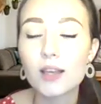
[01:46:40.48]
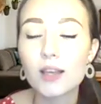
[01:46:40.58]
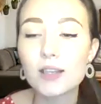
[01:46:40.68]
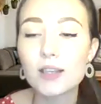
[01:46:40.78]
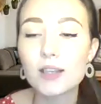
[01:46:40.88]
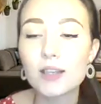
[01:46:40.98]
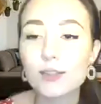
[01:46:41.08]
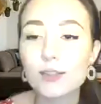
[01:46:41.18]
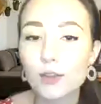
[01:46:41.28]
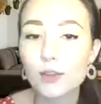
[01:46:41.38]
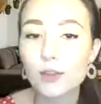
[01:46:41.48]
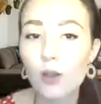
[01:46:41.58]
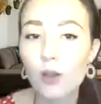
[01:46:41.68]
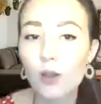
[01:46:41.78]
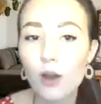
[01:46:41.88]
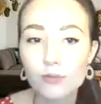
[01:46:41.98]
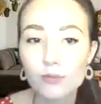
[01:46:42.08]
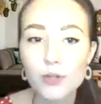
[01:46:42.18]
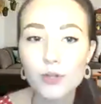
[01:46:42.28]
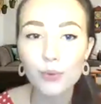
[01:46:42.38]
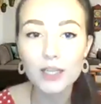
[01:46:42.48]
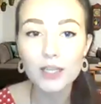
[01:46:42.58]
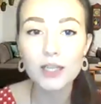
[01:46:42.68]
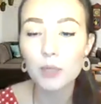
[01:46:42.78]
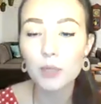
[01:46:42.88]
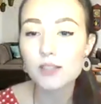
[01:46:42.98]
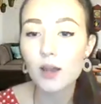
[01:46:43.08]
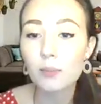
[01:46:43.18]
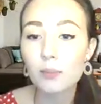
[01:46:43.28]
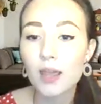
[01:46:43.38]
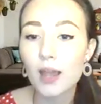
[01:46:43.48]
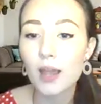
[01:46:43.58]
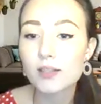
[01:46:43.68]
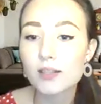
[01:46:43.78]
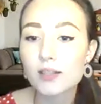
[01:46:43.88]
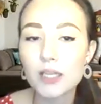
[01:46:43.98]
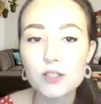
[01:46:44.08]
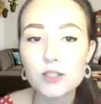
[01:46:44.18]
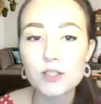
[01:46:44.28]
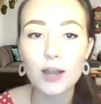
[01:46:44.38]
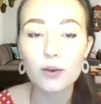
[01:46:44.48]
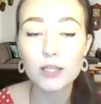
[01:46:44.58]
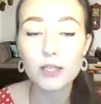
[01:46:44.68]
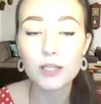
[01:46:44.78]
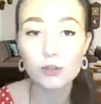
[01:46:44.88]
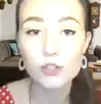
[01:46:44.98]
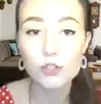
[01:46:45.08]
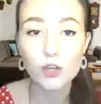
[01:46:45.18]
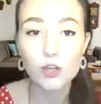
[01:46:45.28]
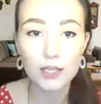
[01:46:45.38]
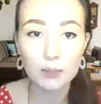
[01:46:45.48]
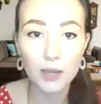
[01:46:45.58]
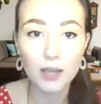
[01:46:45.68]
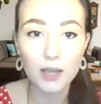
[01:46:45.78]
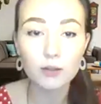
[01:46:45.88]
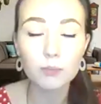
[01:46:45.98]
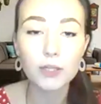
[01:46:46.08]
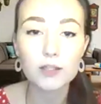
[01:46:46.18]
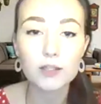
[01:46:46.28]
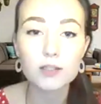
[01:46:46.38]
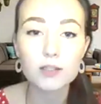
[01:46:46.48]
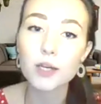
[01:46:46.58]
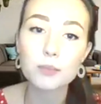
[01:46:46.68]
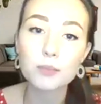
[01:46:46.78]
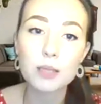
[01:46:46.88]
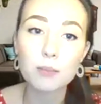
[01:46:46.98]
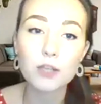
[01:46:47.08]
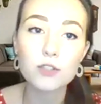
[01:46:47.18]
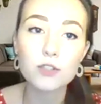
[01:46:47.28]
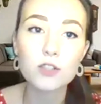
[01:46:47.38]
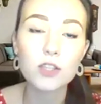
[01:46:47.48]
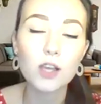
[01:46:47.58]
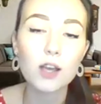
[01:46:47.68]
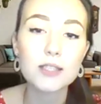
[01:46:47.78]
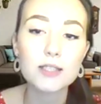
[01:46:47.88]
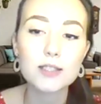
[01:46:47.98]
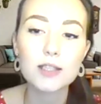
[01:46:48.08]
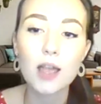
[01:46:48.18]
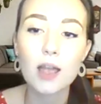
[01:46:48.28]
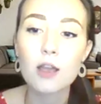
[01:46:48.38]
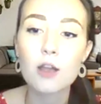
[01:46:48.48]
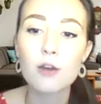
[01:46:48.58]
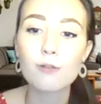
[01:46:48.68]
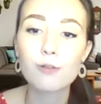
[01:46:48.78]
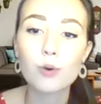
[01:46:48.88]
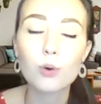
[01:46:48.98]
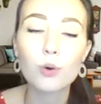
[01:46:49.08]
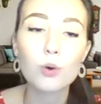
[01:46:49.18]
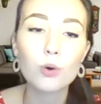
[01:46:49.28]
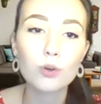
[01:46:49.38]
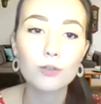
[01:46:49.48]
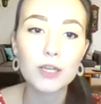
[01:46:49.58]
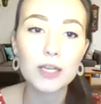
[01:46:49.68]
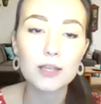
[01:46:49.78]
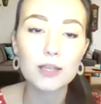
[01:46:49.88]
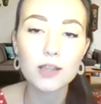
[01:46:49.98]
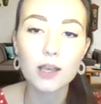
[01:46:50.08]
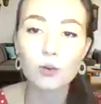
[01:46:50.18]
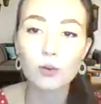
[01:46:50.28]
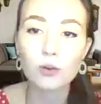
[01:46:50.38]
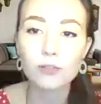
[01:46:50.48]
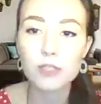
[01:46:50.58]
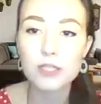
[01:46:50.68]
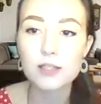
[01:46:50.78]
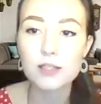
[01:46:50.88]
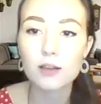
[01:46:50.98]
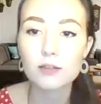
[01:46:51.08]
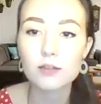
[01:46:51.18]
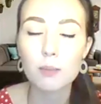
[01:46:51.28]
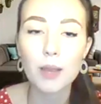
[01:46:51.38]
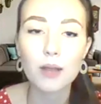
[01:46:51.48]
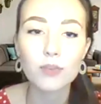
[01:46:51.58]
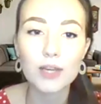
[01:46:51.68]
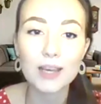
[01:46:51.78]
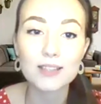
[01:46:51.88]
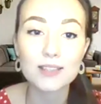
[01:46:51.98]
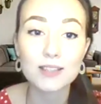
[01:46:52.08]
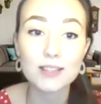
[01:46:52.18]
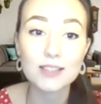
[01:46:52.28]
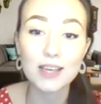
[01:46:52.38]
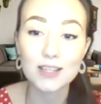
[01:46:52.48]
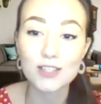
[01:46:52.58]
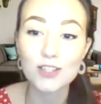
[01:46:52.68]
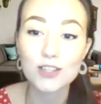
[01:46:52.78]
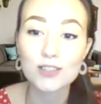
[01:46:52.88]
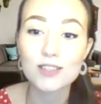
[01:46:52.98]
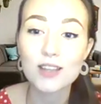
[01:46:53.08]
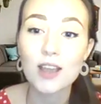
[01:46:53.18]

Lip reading: little half-term break in the meantime, and please do look out in your junk email, because sometimes the emails do slide into there for all of the links and all of the details about the next sessions.